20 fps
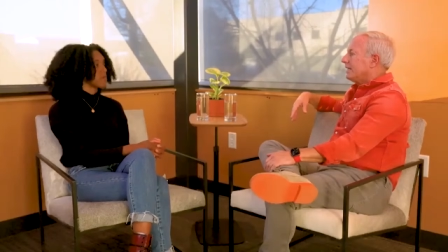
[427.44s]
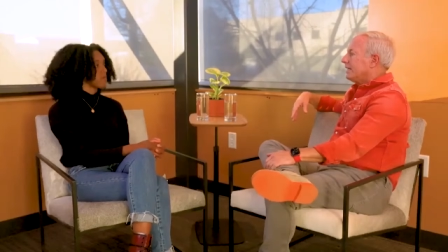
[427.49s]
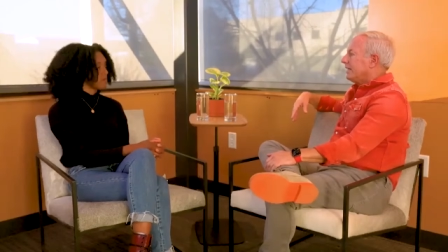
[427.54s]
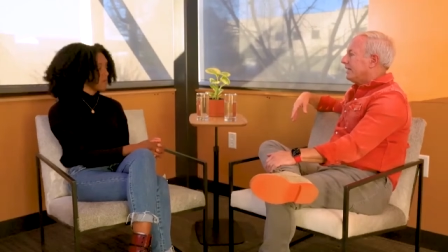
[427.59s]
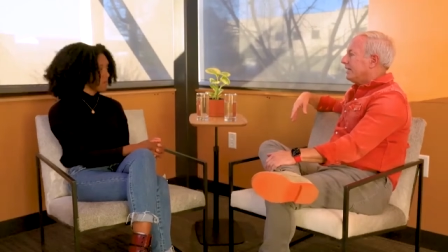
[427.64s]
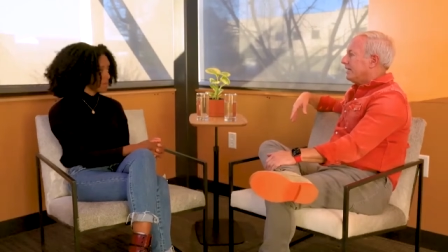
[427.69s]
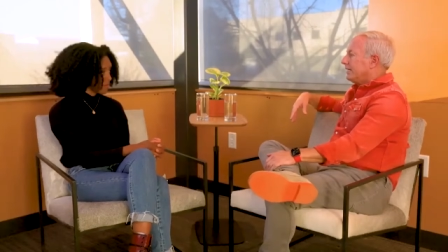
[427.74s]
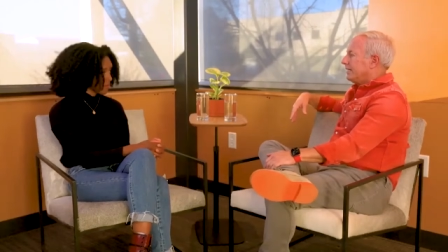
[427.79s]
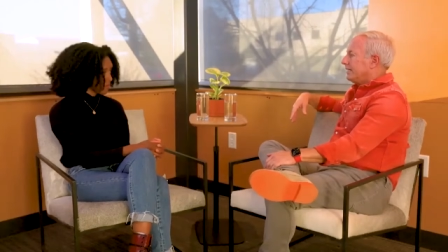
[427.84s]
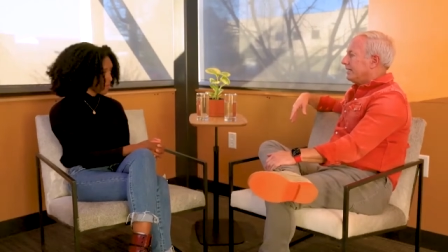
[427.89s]

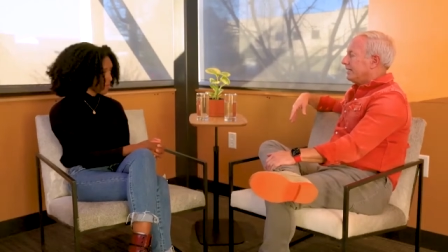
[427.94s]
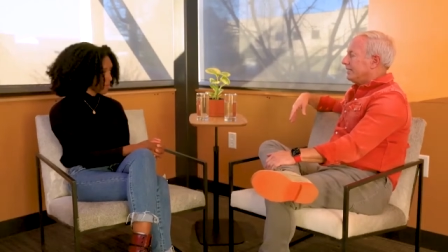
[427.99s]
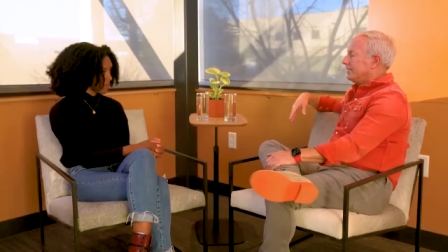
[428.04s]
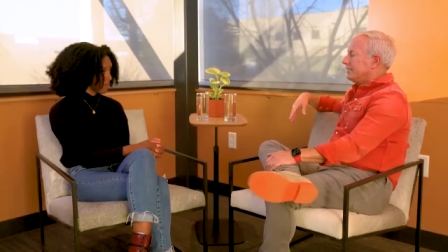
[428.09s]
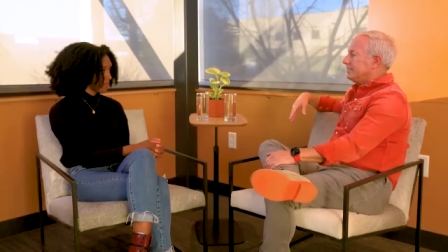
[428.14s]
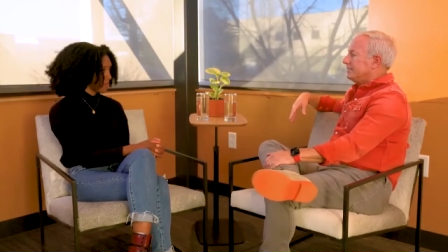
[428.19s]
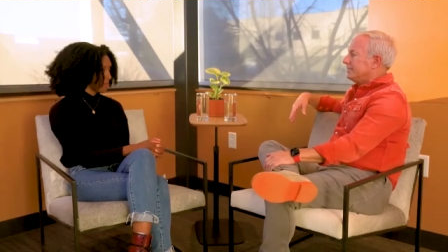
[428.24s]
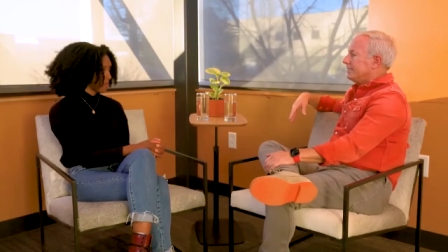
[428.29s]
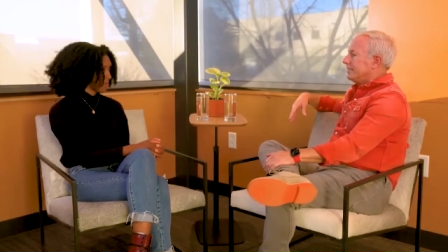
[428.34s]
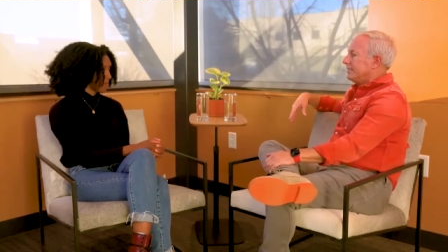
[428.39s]

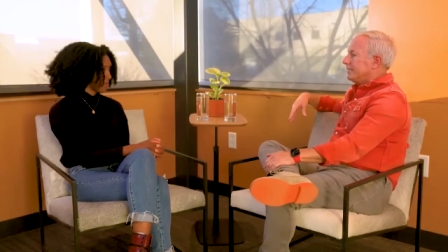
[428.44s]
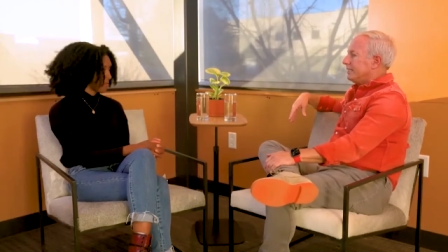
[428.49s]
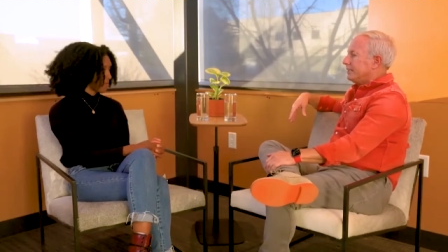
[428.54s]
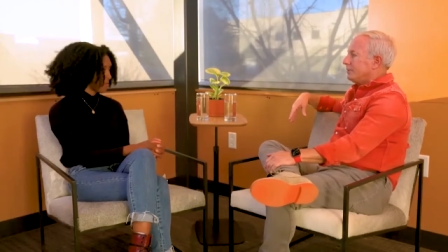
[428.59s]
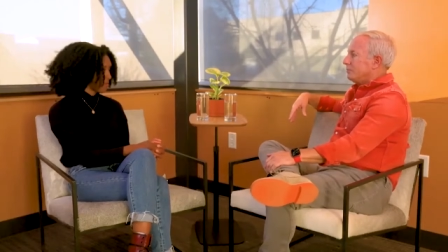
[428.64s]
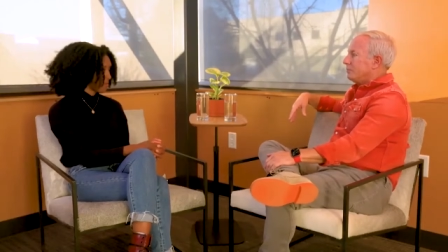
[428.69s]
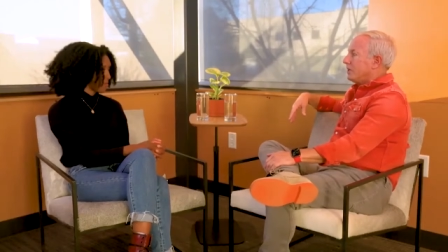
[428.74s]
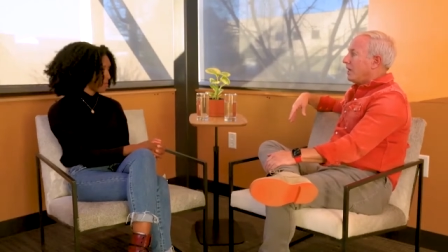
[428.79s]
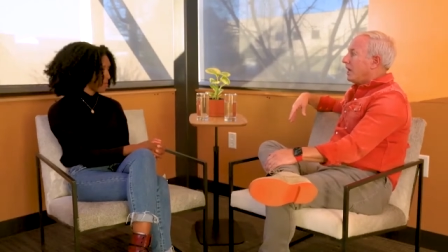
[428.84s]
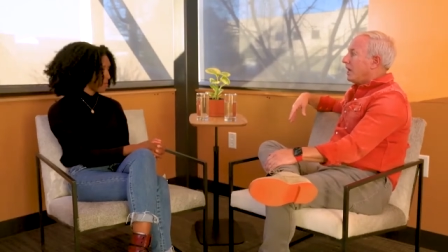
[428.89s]
and
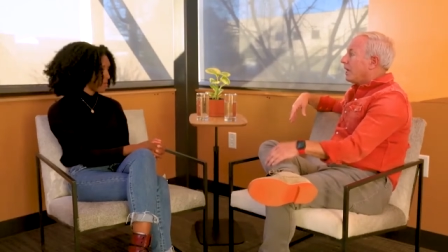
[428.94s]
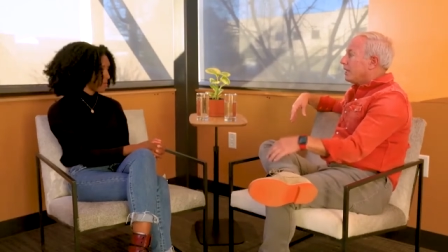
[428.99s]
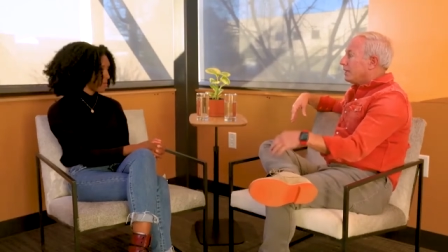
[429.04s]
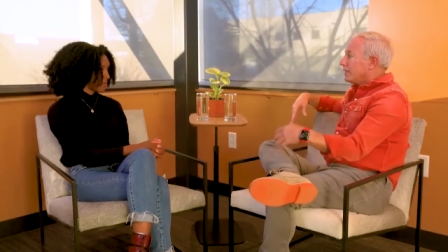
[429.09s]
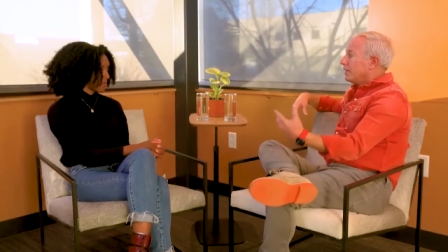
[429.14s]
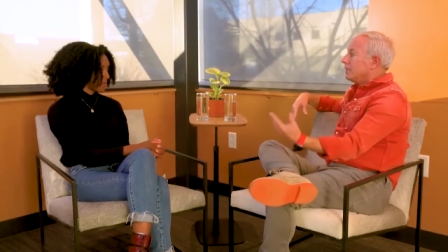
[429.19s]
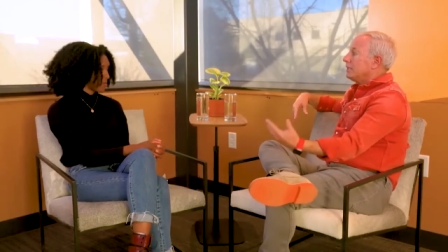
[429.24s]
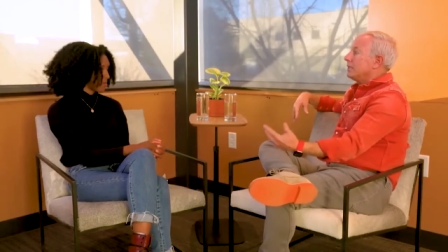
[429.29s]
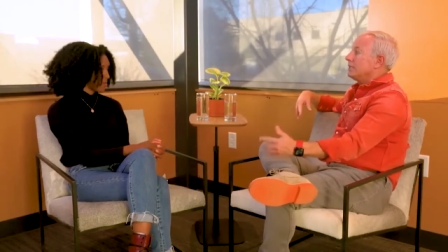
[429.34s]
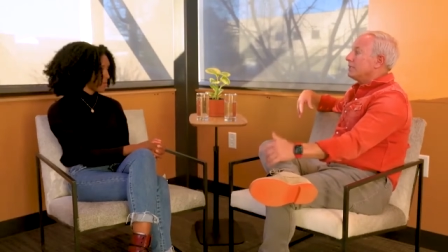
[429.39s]
I
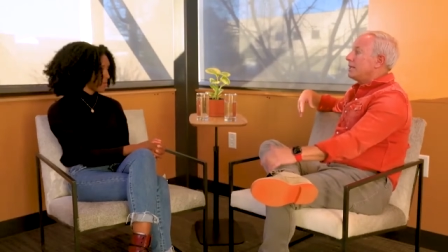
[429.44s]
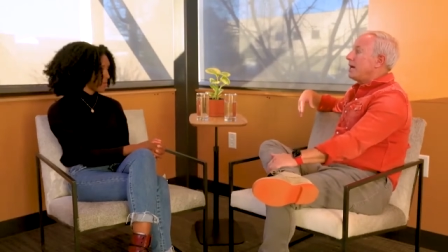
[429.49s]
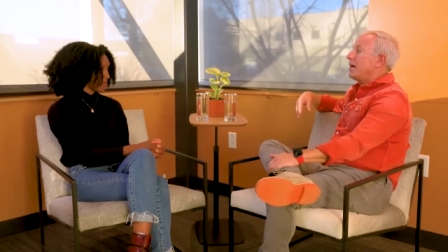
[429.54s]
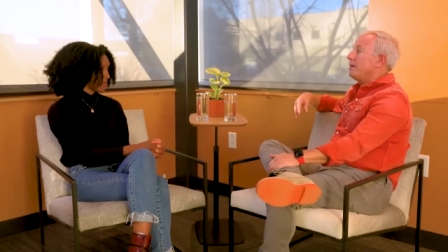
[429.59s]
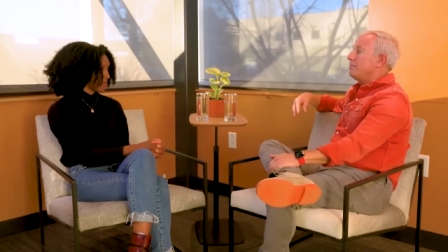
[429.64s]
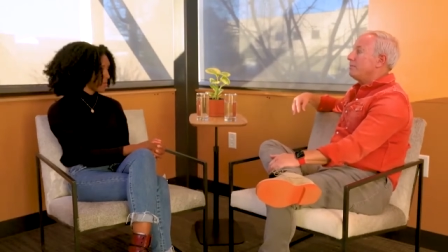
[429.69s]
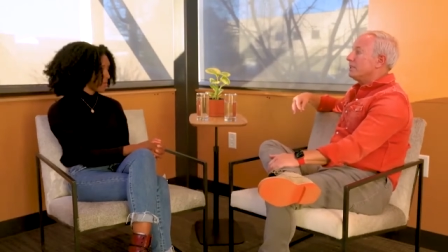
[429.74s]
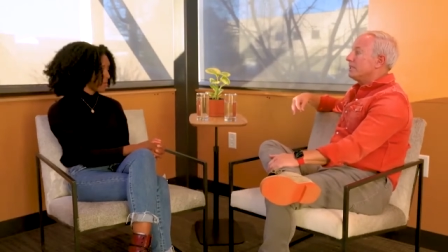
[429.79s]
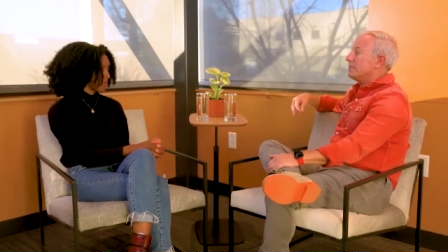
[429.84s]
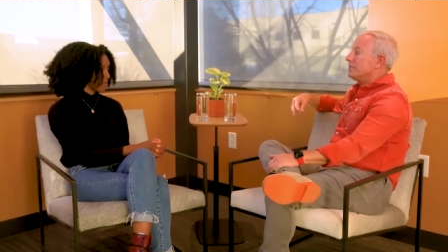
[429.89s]
think the
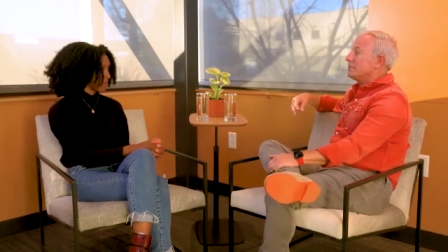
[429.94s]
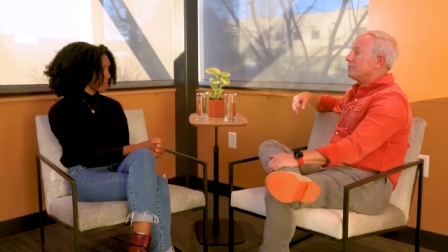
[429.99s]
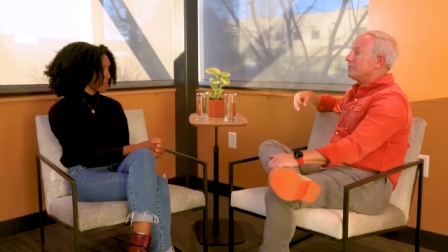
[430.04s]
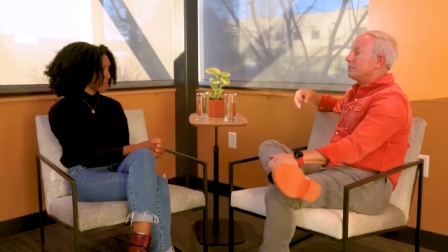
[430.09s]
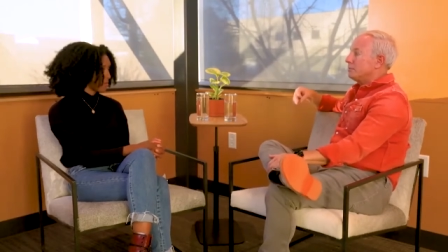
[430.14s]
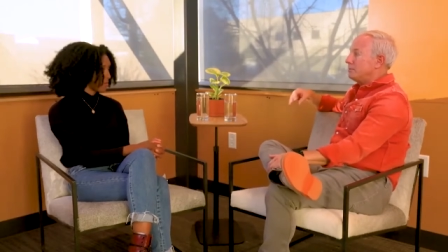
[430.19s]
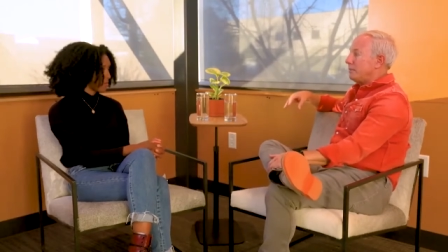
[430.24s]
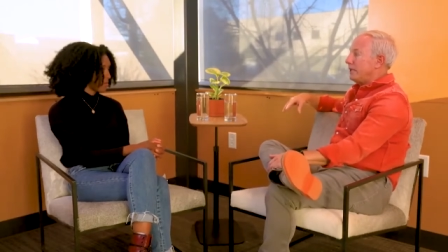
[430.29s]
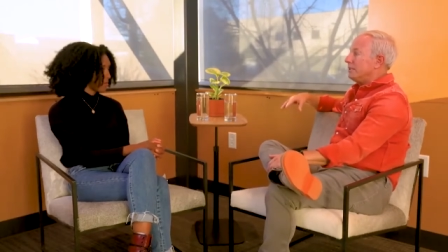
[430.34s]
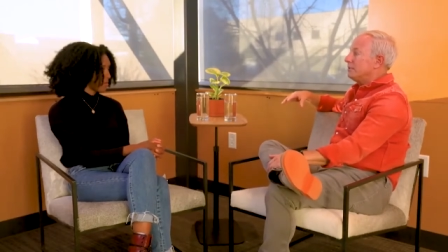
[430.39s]
time that's
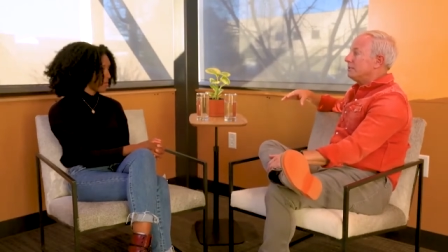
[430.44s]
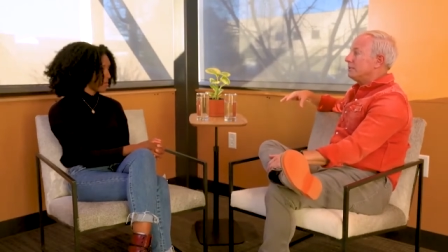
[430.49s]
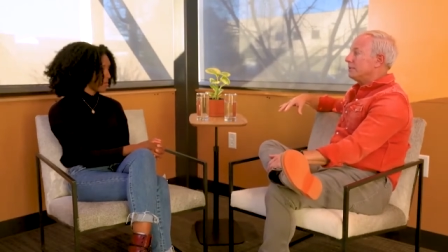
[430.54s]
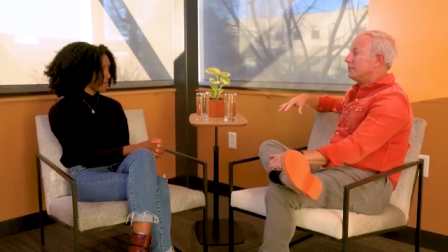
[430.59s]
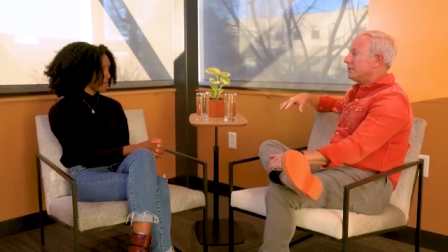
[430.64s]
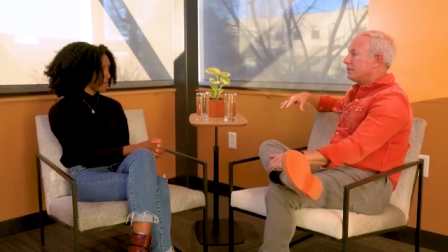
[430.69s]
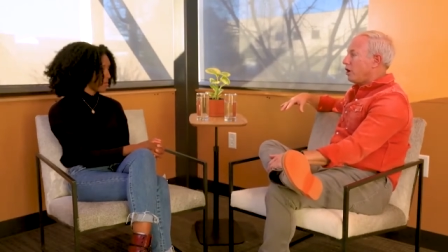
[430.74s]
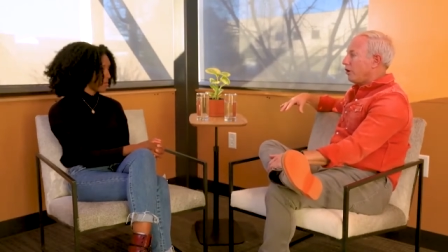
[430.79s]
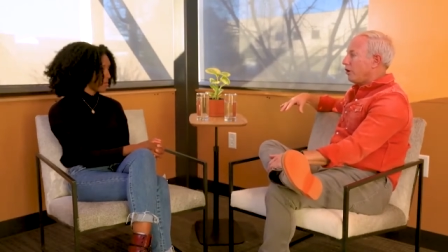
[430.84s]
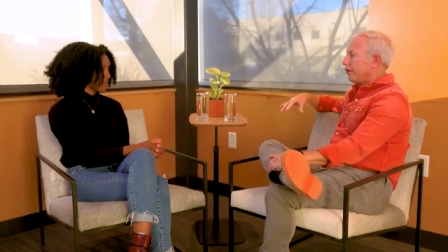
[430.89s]
spent in
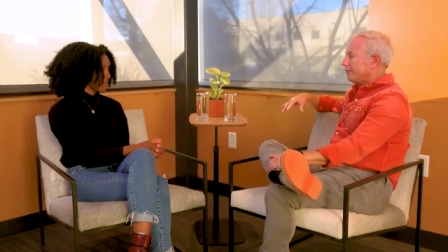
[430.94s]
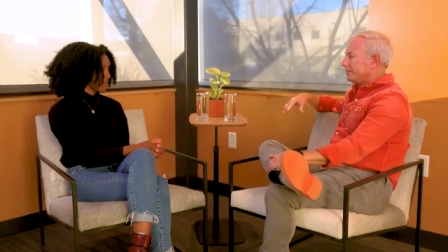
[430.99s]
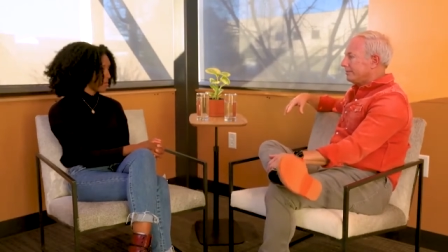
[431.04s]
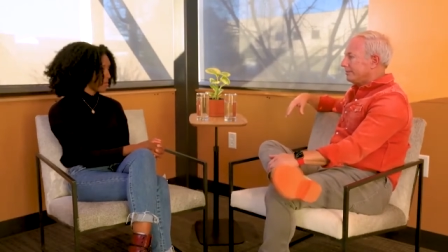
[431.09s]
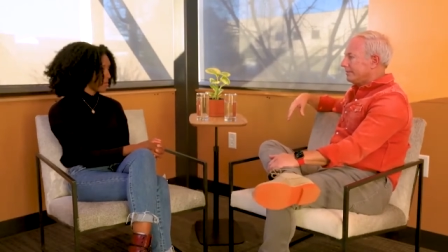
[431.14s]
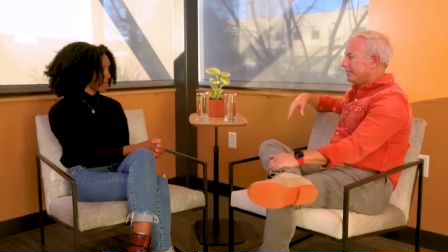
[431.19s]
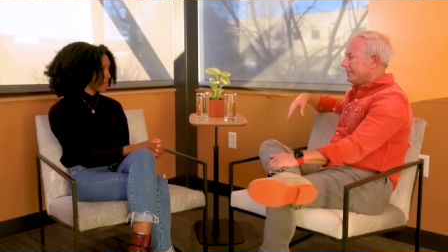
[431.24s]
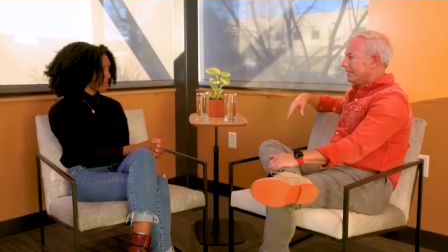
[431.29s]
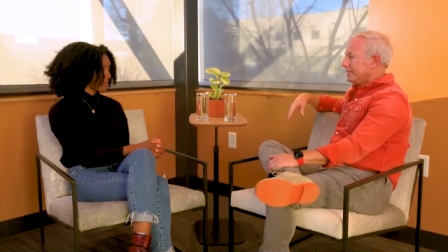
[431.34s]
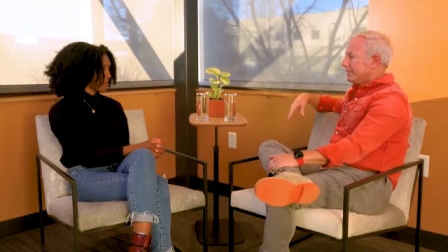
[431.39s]
a
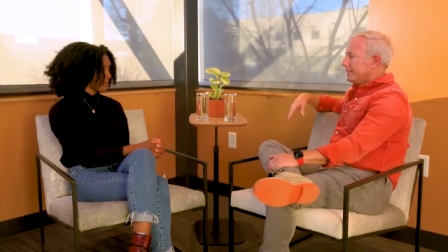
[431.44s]
garden